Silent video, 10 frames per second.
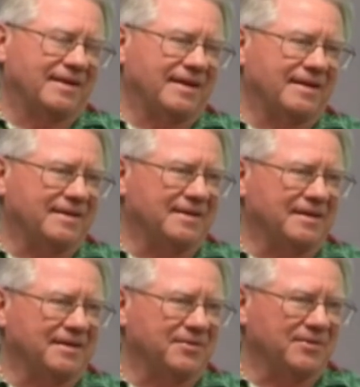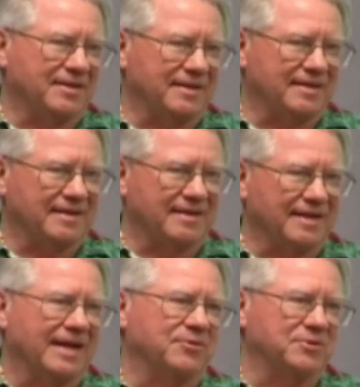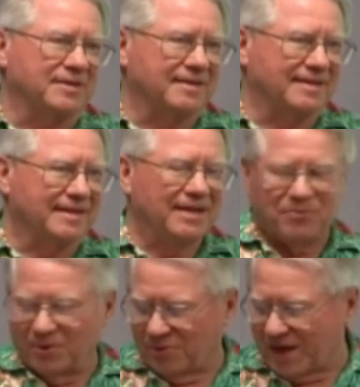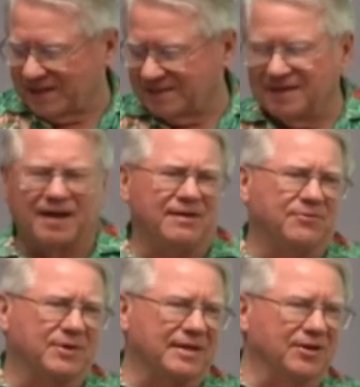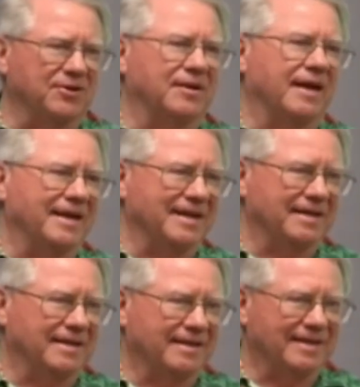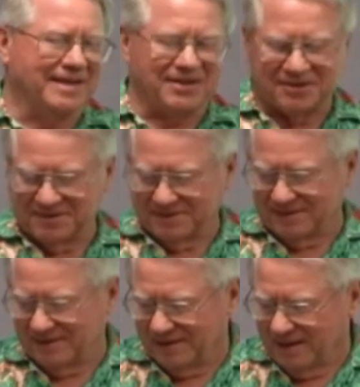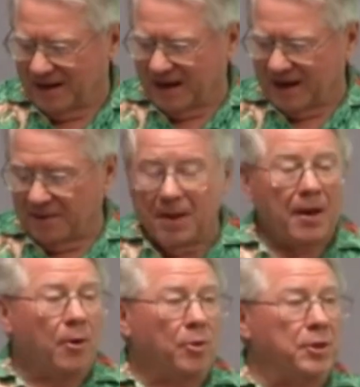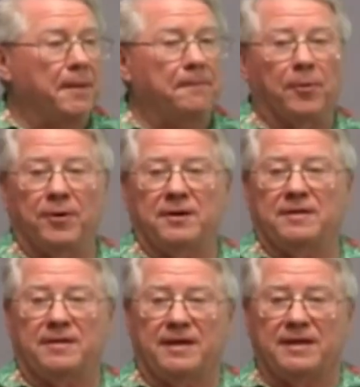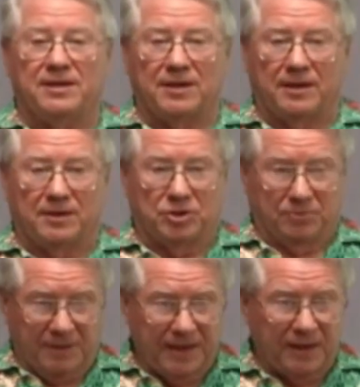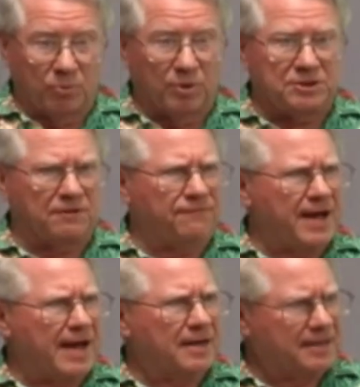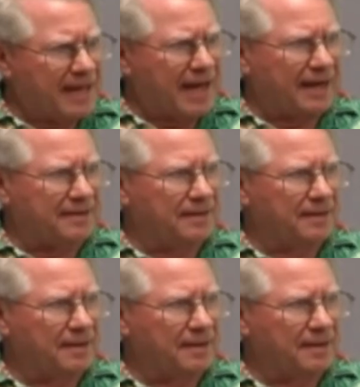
at the accountant. Well, that's kind of what it looked like here. The important thing to me was the fact that